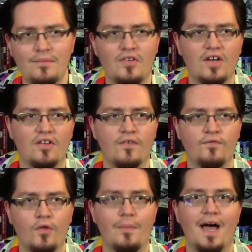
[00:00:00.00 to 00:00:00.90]
the
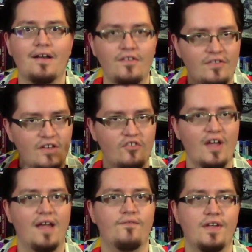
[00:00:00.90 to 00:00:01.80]
full body
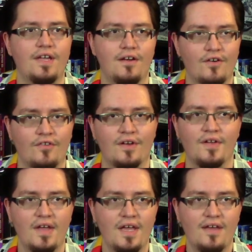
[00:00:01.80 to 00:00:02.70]
CGI figures,
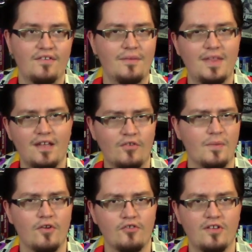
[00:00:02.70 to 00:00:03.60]
and some of the
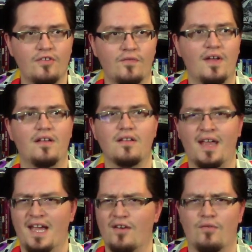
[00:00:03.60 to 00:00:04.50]
explosions felt
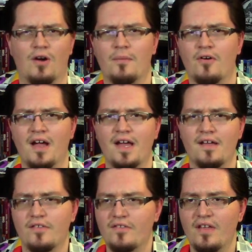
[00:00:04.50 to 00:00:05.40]
kind of
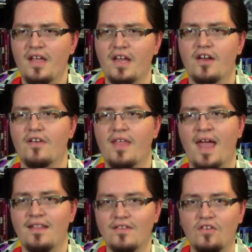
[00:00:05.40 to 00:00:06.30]
rubberized. They
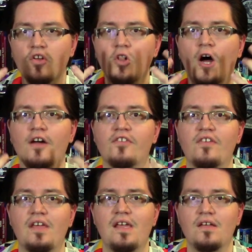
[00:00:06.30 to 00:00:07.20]
had this
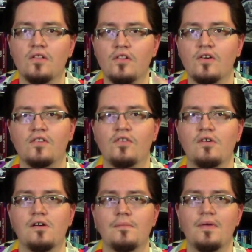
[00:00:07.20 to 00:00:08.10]
glossy look to
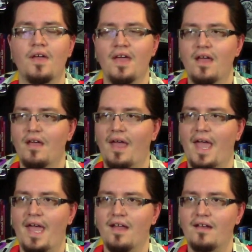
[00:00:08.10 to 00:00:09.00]
them,
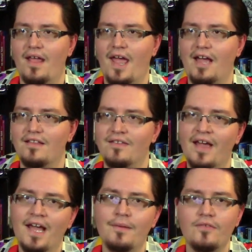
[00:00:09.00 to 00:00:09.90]
and at
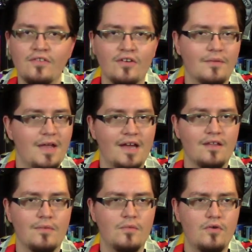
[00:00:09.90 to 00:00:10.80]
times it took me out
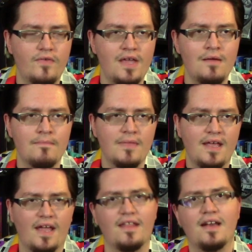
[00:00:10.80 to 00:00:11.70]
of the movie,
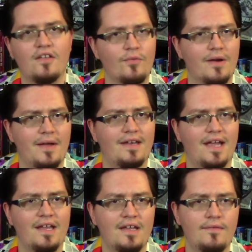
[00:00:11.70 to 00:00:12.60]
and that is one of my
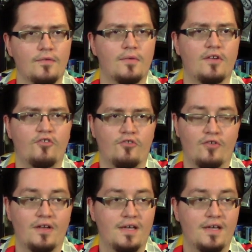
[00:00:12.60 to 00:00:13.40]
negatives, which